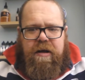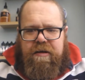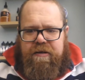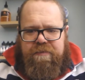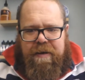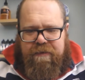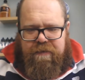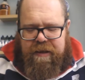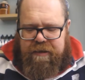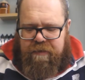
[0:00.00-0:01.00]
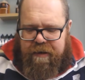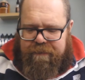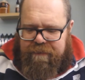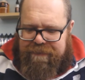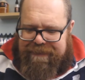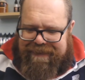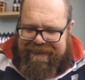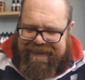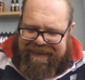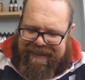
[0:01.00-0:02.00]
Smells just like
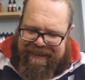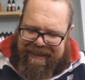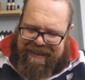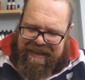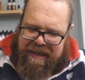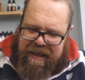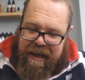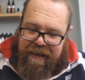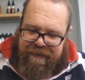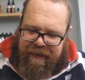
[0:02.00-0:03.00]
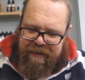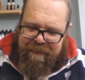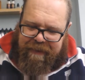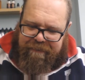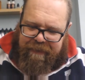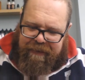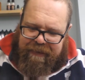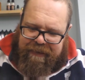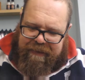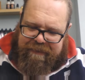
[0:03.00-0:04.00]
trifle. As you'd expect,
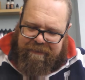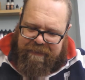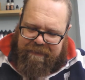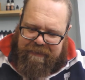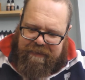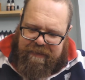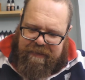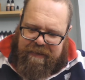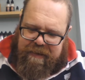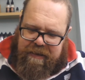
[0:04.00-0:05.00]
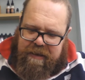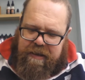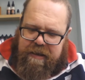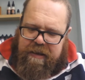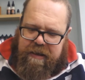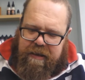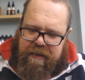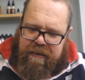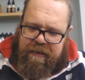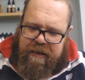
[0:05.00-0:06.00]
really, I suppose.
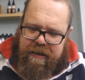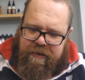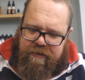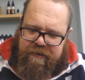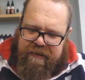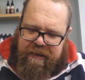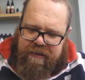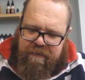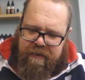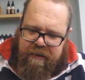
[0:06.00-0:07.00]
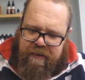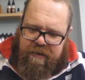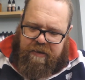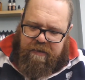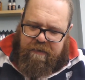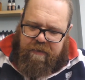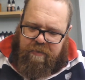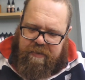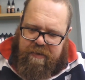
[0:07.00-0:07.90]
I'll just saturate the cotton up.